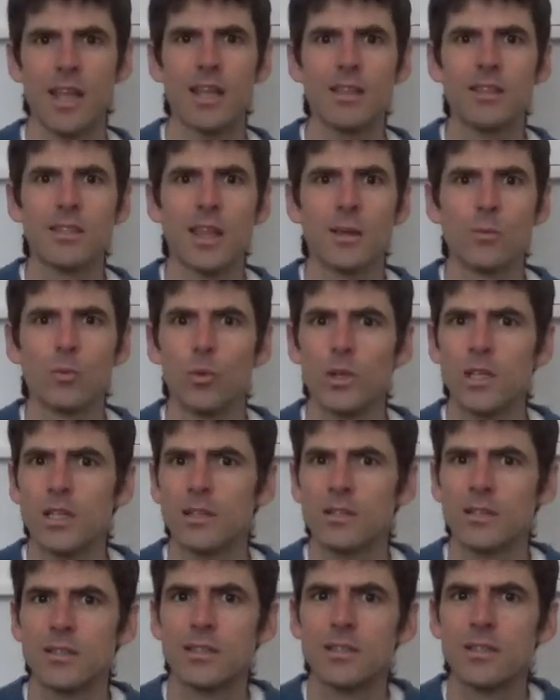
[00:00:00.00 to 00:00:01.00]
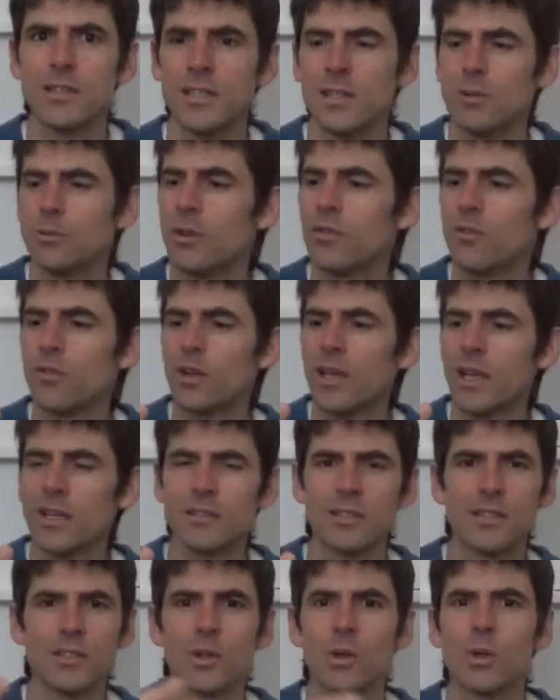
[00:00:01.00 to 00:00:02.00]
in them we can see
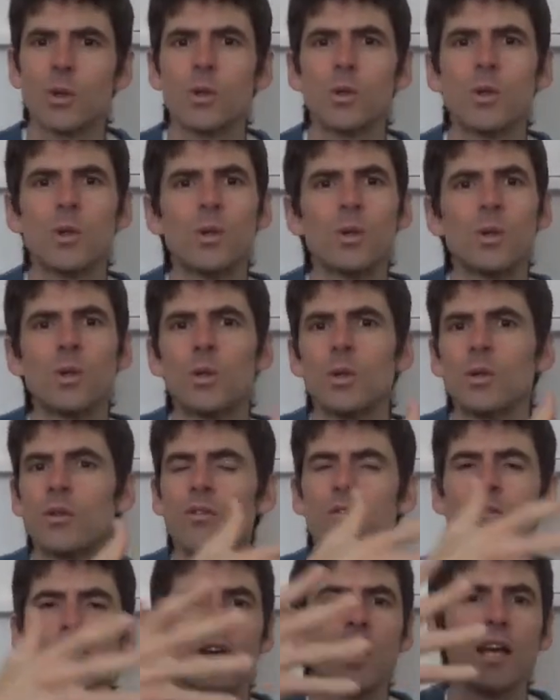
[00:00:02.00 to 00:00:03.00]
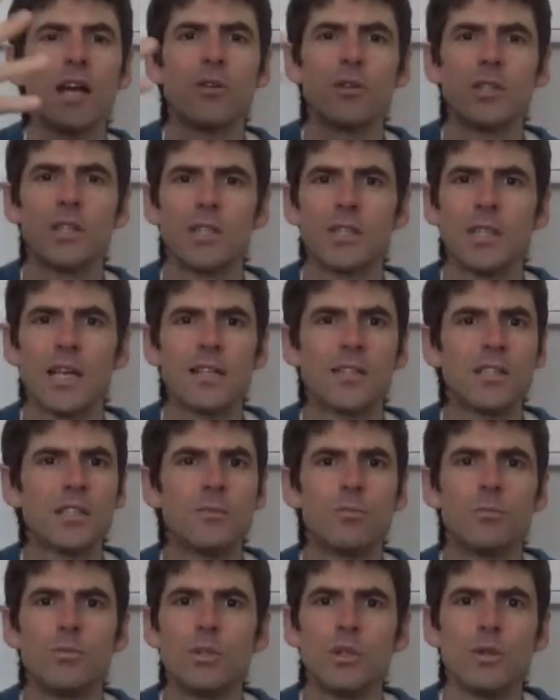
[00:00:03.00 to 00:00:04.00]
reflected all the
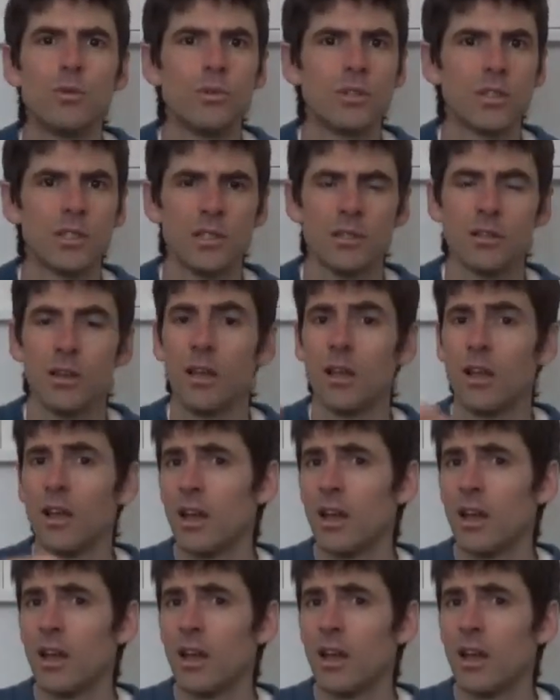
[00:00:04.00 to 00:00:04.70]
variegated beauty